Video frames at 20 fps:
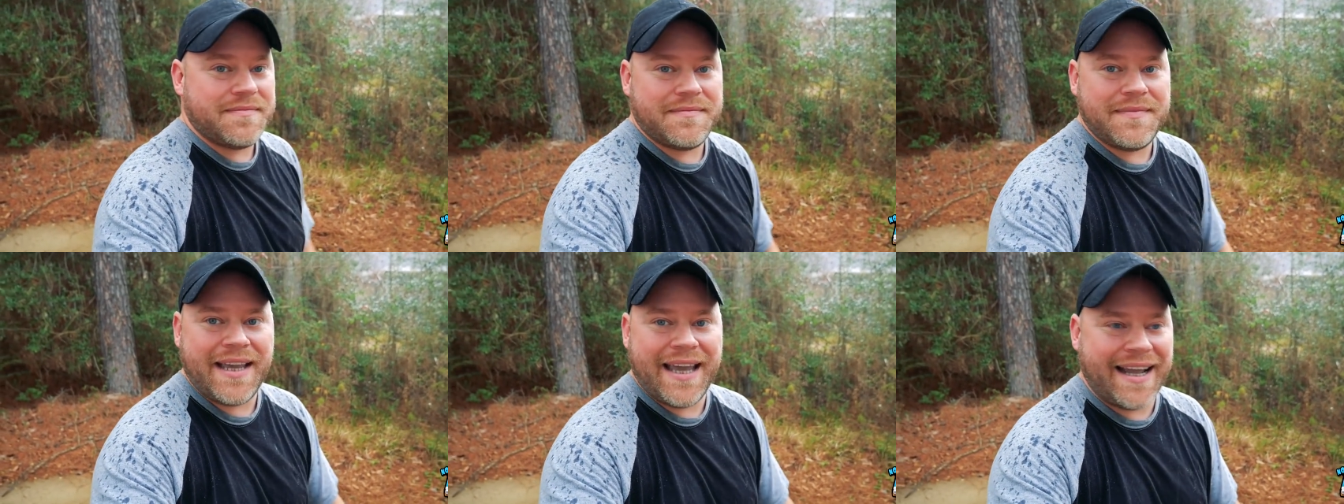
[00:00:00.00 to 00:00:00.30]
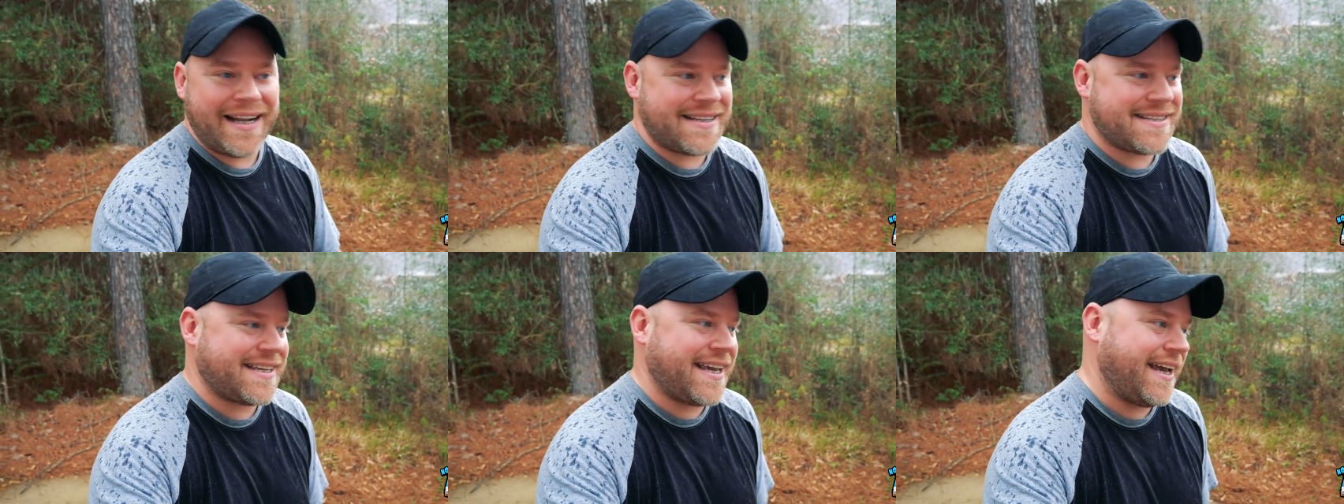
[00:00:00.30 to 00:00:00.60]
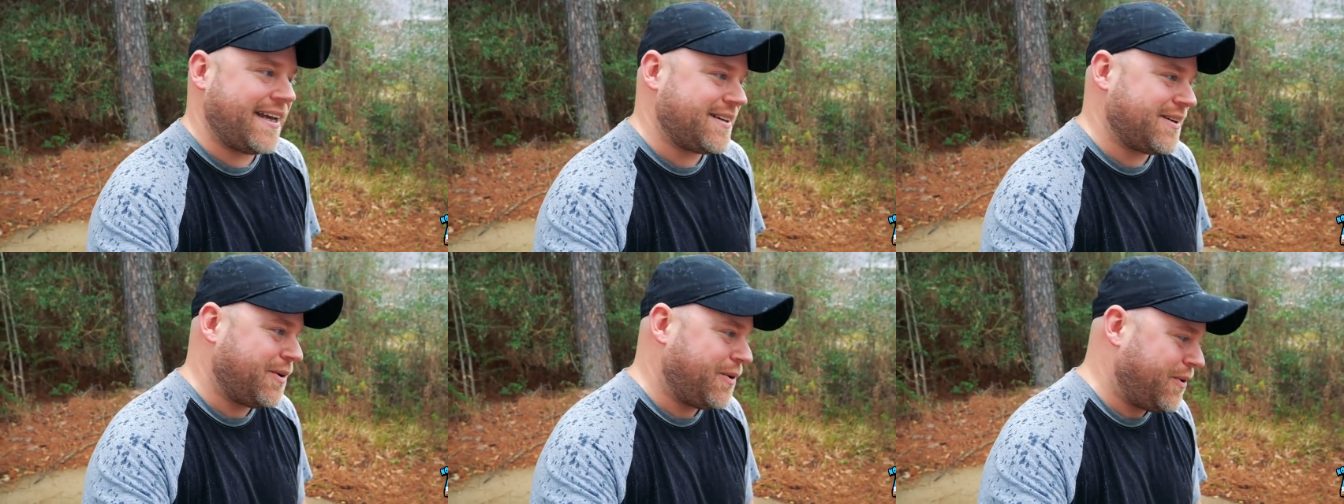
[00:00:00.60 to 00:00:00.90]
man, it's
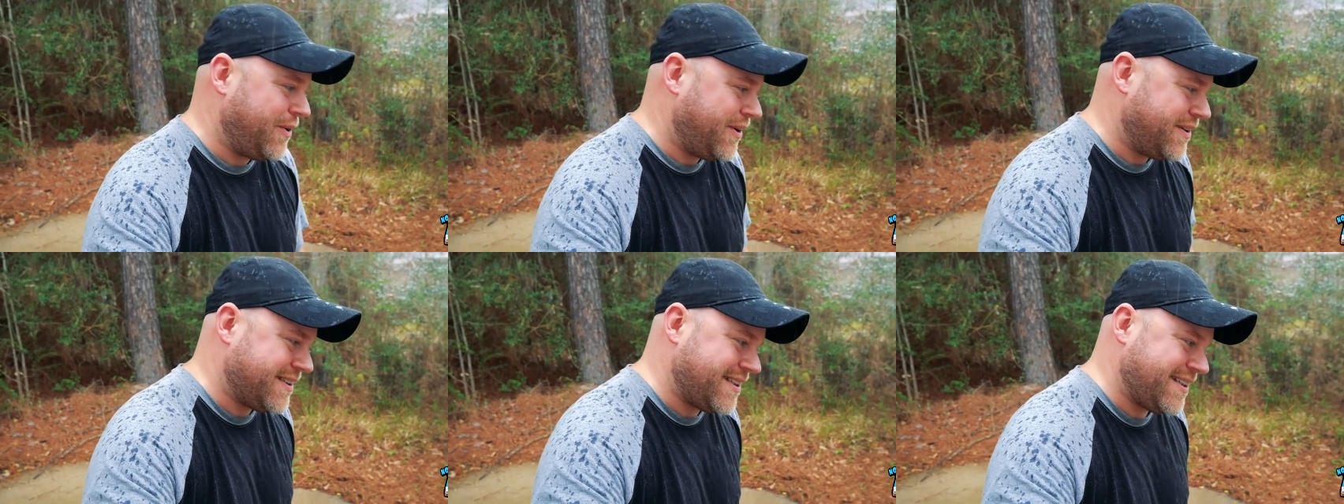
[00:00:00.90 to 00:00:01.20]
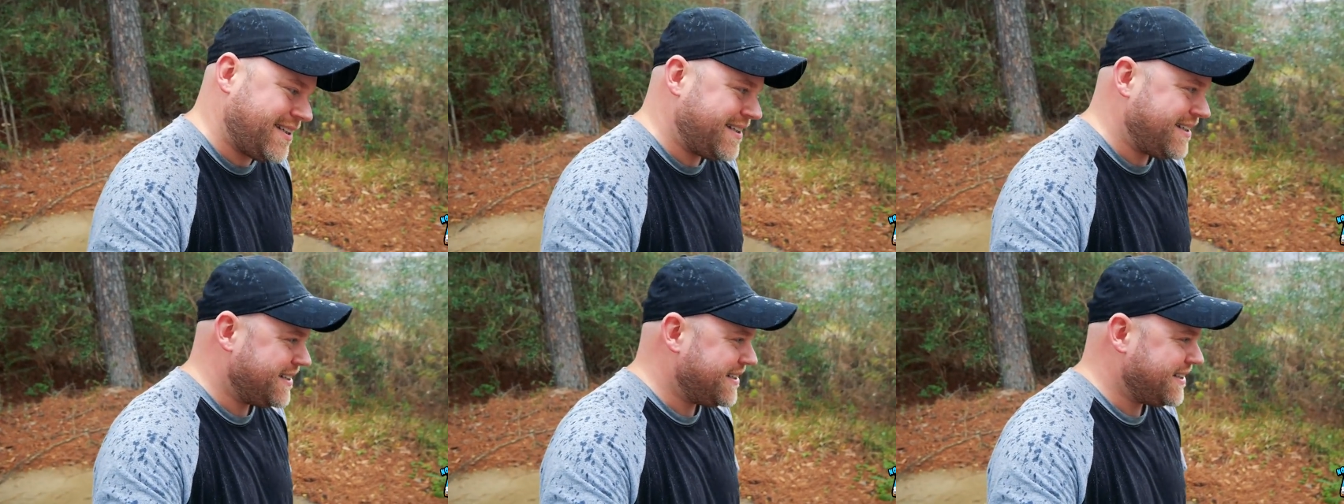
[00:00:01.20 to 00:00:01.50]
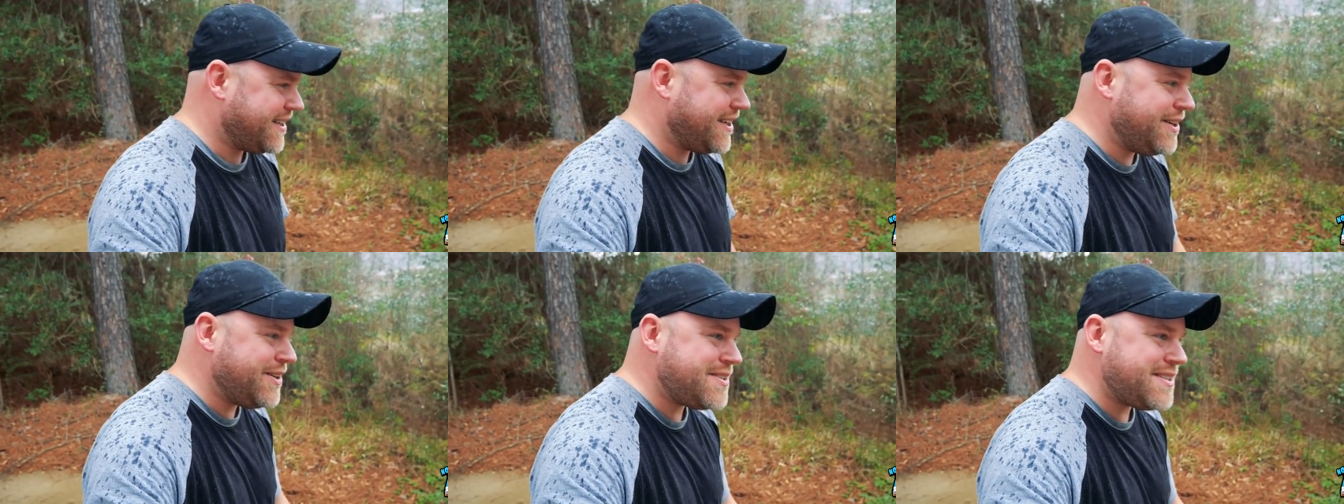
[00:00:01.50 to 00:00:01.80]
getting old.
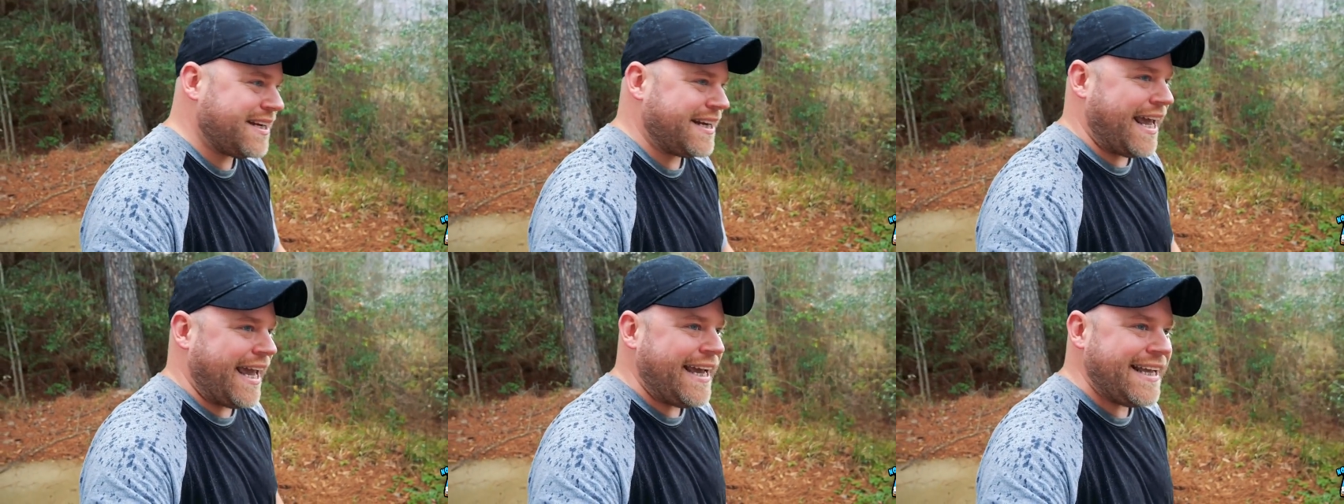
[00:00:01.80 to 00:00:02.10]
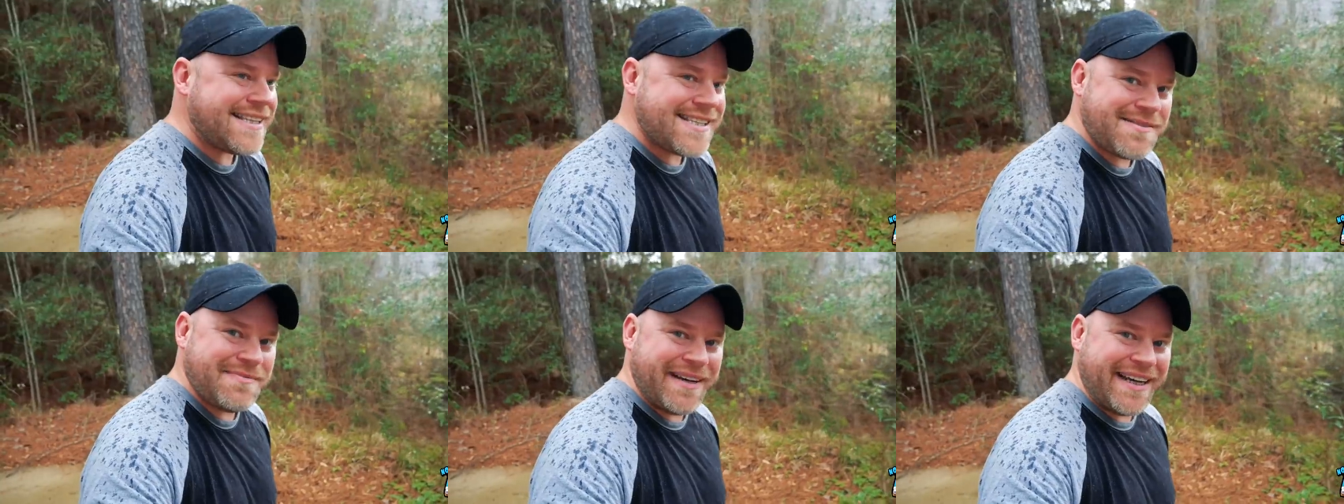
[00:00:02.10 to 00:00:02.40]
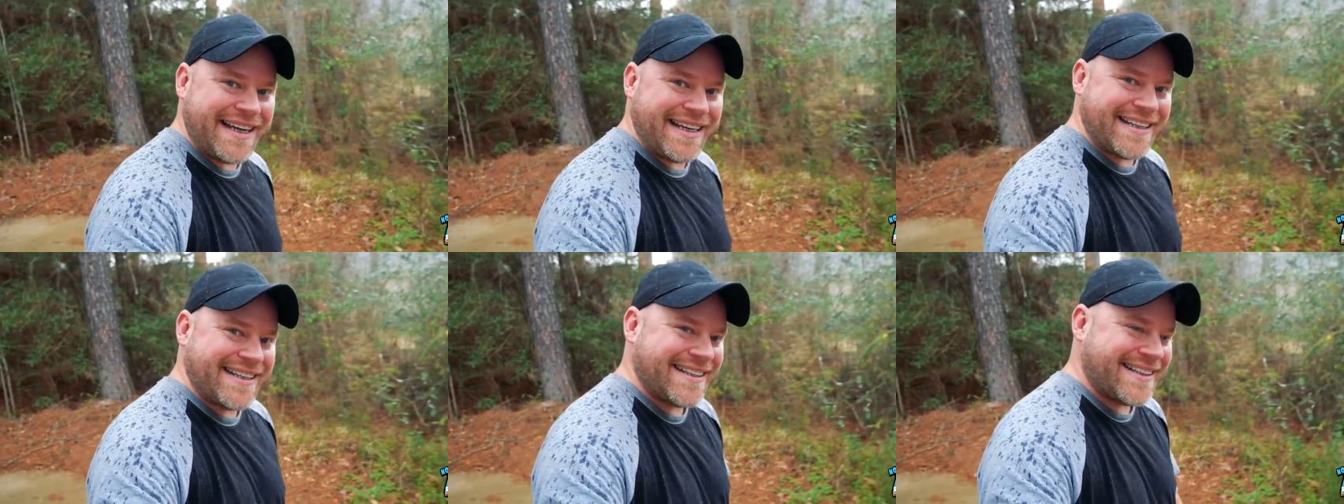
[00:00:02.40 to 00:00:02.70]
Houston hates
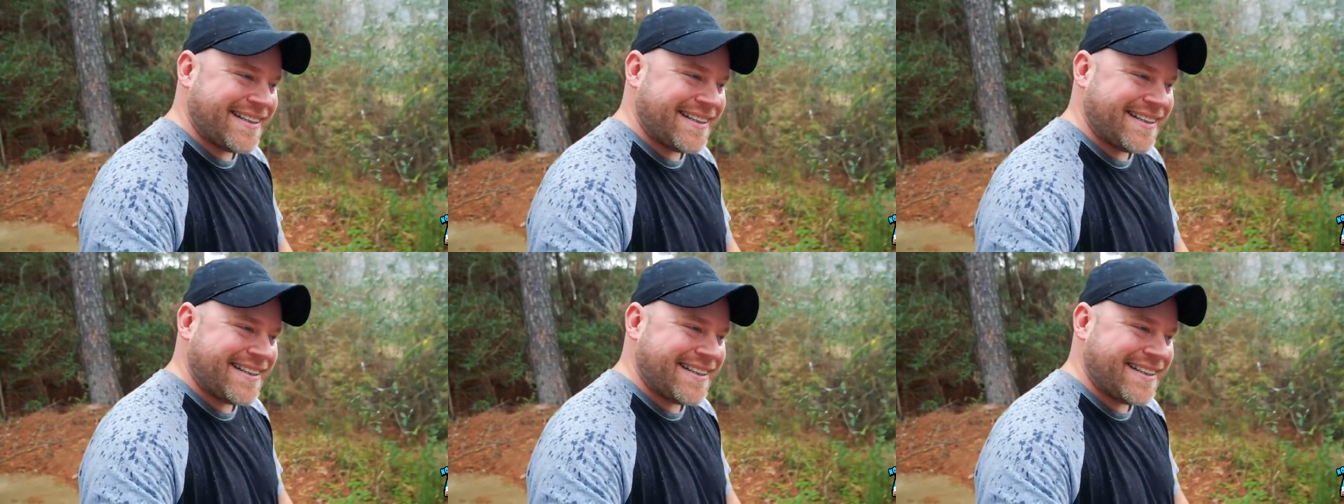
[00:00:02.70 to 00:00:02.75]
me.